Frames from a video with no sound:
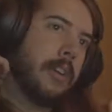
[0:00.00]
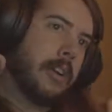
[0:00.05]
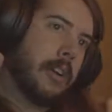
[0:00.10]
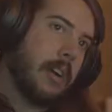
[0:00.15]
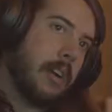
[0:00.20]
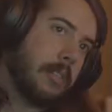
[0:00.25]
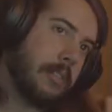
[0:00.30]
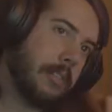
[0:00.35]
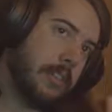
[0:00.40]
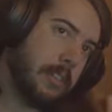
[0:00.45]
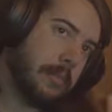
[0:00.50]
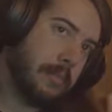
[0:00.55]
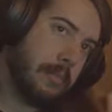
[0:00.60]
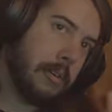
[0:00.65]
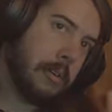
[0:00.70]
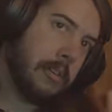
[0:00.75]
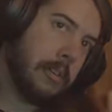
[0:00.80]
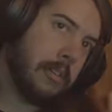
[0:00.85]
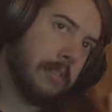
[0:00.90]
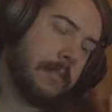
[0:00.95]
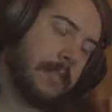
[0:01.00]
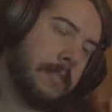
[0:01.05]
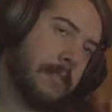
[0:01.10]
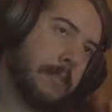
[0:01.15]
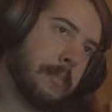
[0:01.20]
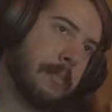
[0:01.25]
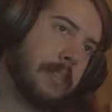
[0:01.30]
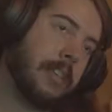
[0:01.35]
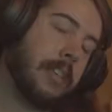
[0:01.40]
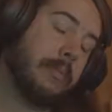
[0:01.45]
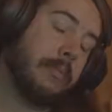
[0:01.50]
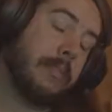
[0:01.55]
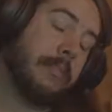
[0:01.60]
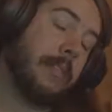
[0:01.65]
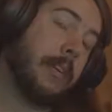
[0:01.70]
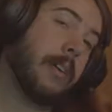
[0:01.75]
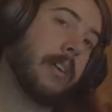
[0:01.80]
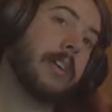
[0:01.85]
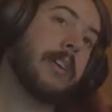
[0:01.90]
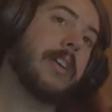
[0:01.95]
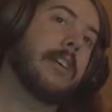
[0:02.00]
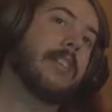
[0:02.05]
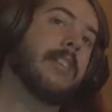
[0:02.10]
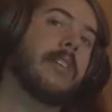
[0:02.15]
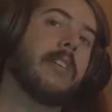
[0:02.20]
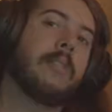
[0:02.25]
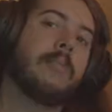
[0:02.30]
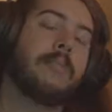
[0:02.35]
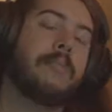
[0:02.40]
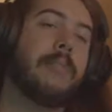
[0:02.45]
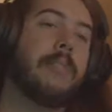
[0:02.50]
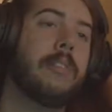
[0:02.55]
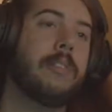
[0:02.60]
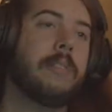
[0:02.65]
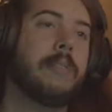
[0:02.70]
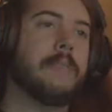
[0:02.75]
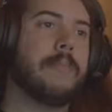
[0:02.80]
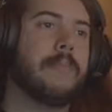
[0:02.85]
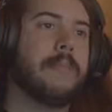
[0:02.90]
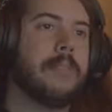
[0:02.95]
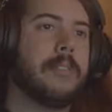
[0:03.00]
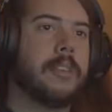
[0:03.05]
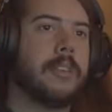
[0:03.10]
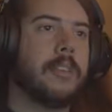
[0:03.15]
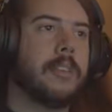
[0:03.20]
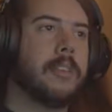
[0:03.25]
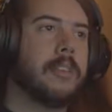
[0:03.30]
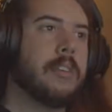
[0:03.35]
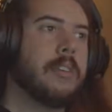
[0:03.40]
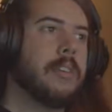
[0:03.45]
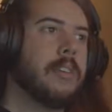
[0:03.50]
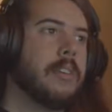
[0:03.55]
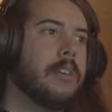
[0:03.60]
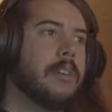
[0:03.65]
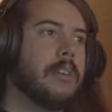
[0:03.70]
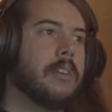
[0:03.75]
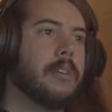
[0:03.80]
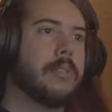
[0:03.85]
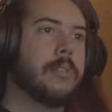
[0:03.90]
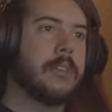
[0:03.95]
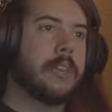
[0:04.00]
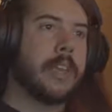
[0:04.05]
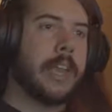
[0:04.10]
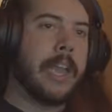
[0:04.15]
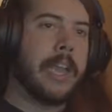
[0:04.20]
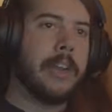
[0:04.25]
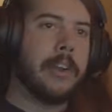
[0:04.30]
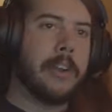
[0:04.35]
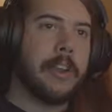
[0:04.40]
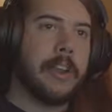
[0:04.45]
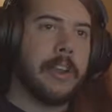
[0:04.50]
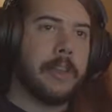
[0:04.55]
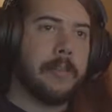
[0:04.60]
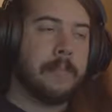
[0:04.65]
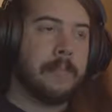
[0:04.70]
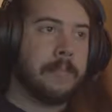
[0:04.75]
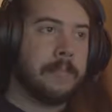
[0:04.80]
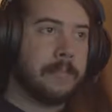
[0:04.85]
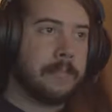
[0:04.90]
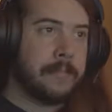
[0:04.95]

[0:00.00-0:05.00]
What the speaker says: our season bonus, 50%. We've already got that complete. There's the Caterham,